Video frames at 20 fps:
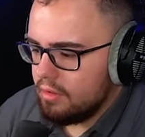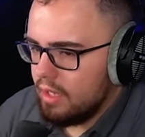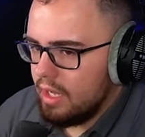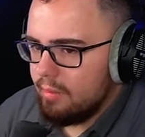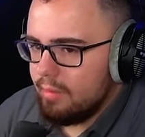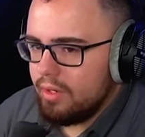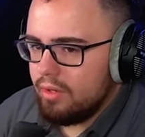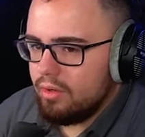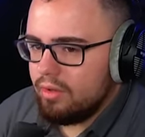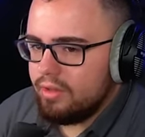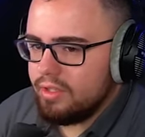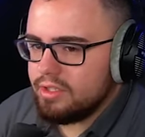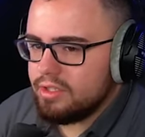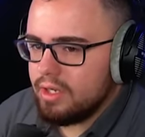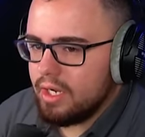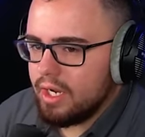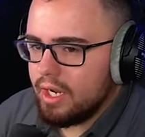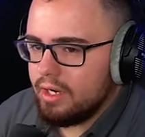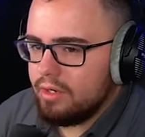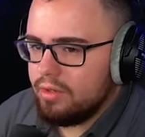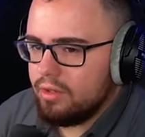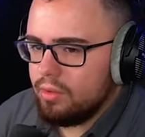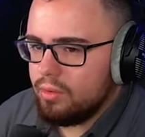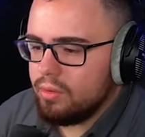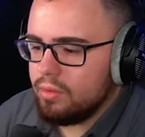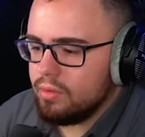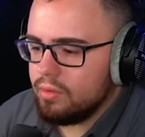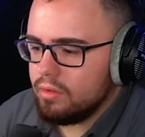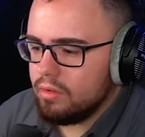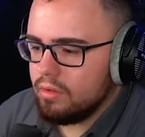How many of these do I gotta do?
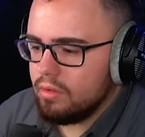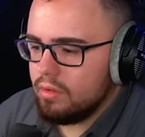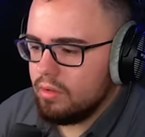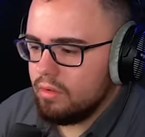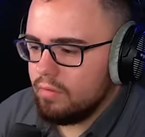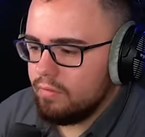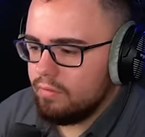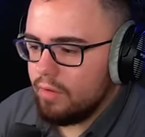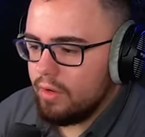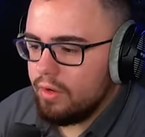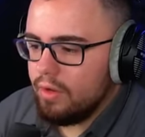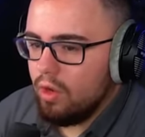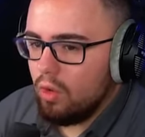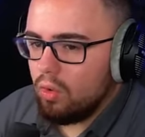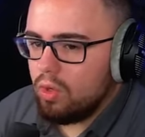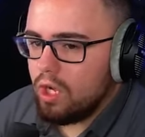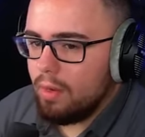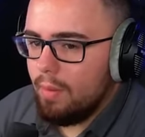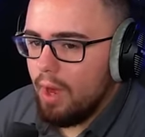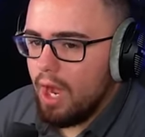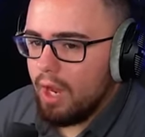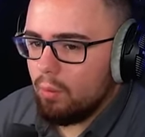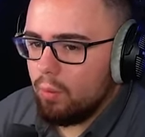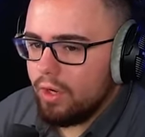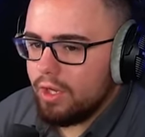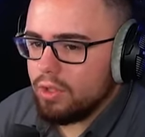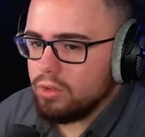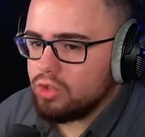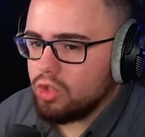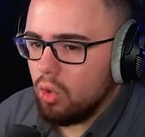No, come on. What
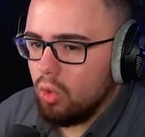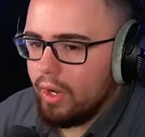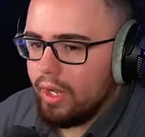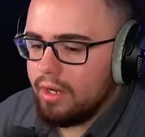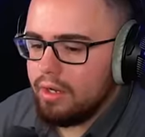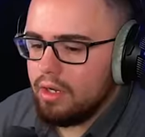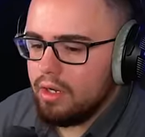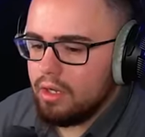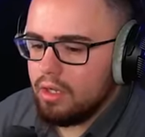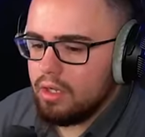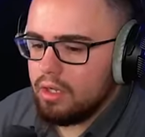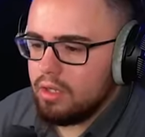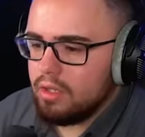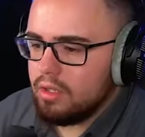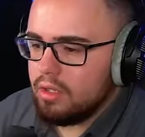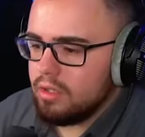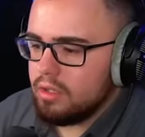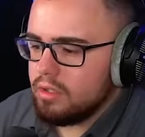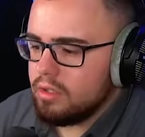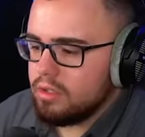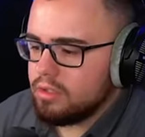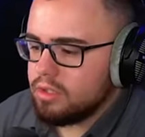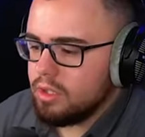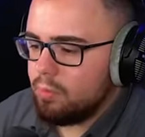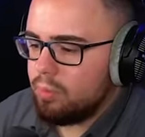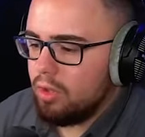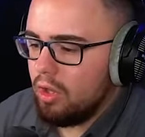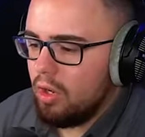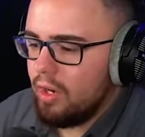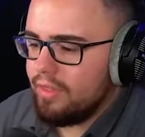are you doing?
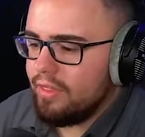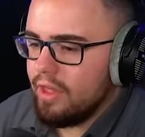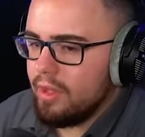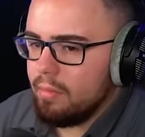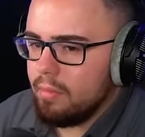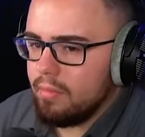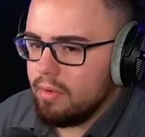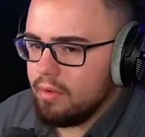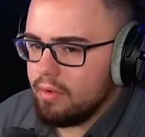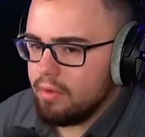Deploy them.